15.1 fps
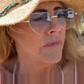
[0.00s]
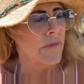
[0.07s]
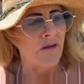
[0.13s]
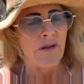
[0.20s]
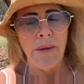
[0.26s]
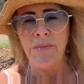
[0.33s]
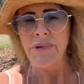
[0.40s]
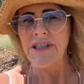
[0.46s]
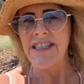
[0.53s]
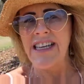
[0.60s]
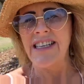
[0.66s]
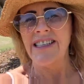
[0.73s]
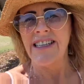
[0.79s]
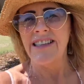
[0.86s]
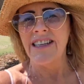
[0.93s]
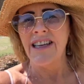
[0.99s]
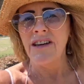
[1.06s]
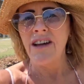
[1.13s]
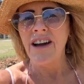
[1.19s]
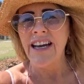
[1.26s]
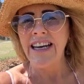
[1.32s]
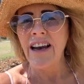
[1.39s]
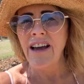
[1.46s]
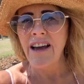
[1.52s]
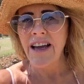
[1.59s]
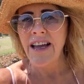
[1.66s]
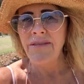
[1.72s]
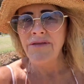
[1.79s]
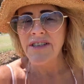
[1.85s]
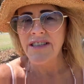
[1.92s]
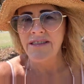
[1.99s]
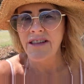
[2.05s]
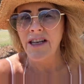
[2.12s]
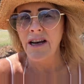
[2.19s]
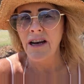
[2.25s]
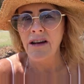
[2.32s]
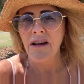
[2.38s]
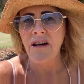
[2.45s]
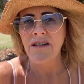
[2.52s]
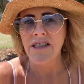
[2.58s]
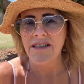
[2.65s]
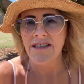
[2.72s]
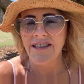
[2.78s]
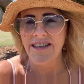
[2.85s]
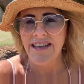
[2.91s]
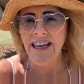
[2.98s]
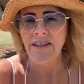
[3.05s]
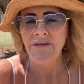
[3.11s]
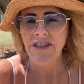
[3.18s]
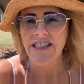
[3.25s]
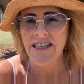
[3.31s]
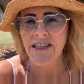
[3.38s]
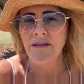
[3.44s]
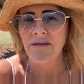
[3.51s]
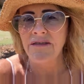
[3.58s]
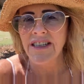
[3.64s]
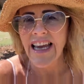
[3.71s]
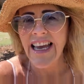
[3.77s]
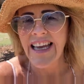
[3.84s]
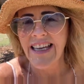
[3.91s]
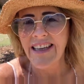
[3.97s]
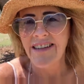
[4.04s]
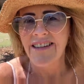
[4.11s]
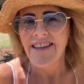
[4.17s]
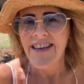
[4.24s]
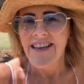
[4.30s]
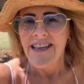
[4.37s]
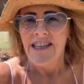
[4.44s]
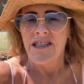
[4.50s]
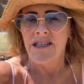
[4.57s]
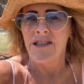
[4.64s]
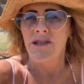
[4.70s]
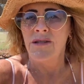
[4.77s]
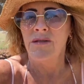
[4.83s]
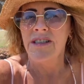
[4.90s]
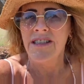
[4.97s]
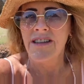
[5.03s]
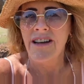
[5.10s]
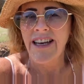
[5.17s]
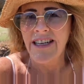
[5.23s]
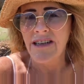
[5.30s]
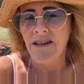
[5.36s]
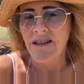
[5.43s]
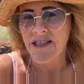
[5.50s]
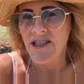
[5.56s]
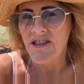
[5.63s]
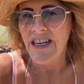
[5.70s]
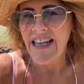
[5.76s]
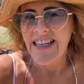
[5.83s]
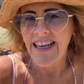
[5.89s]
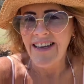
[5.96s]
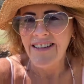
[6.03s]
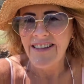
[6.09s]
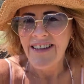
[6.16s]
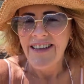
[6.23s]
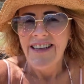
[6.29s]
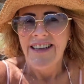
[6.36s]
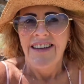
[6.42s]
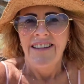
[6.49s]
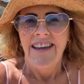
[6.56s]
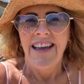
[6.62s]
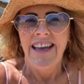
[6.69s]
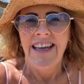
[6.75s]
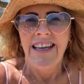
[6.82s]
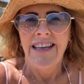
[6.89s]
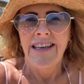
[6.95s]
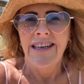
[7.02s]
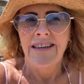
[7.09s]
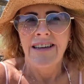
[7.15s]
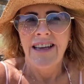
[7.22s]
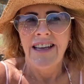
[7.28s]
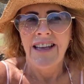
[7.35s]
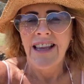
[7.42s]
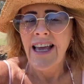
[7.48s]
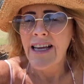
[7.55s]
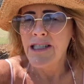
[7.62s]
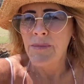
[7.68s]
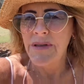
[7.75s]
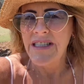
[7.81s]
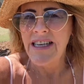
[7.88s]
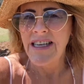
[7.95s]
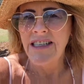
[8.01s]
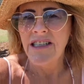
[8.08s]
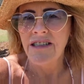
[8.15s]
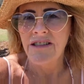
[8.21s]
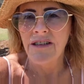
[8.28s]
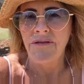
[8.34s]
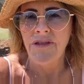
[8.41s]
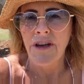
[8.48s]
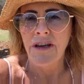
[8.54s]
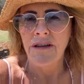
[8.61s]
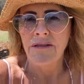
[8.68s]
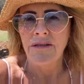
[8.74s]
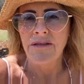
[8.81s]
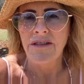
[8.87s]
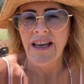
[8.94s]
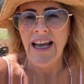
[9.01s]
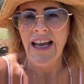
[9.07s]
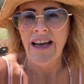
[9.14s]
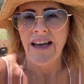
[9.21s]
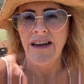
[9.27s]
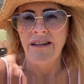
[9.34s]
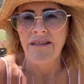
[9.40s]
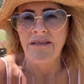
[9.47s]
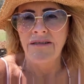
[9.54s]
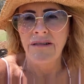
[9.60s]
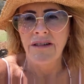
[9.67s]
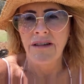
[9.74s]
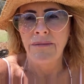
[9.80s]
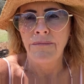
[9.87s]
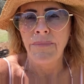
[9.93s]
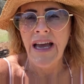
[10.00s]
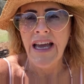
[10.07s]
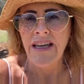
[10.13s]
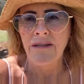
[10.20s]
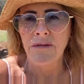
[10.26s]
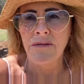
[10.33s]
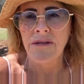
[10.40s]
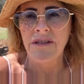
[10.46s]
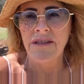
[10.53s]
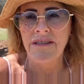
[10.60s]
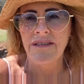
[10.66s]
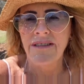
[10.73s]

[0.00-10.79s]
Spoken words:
representing the 9 lives that are lost every single day to suicide in Australia. And a large percentage of those are males.